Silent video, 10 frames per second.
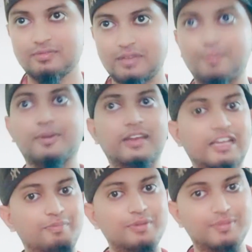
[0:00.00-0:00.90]

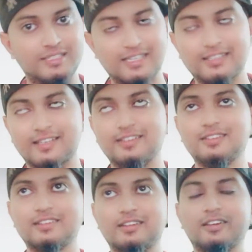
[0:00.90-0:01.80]
apparently people say that,
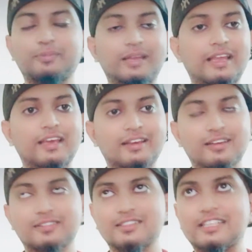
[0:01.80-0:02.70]

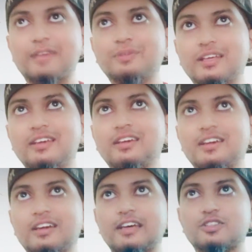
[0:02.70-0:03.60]
the same thing
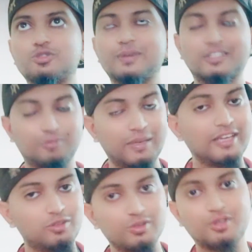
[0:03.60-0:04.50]
has to be
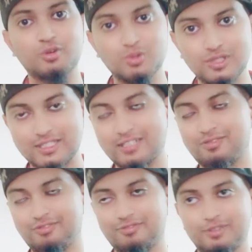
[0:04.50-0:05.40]
explained to your own
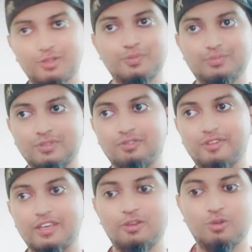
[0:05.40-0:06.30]
self, you know, the
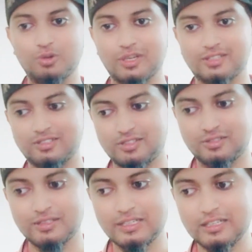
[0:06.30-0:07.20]
way you look at
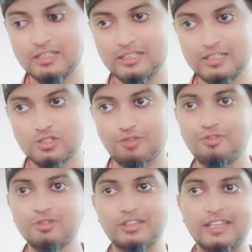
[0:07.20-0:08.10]
it. So
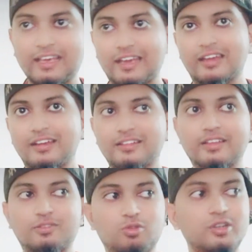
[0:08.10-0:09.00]
if you think
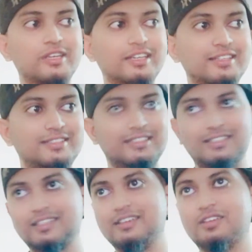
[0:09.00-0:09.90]
that walking in a
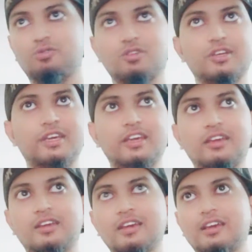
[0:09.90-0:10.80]
city and walking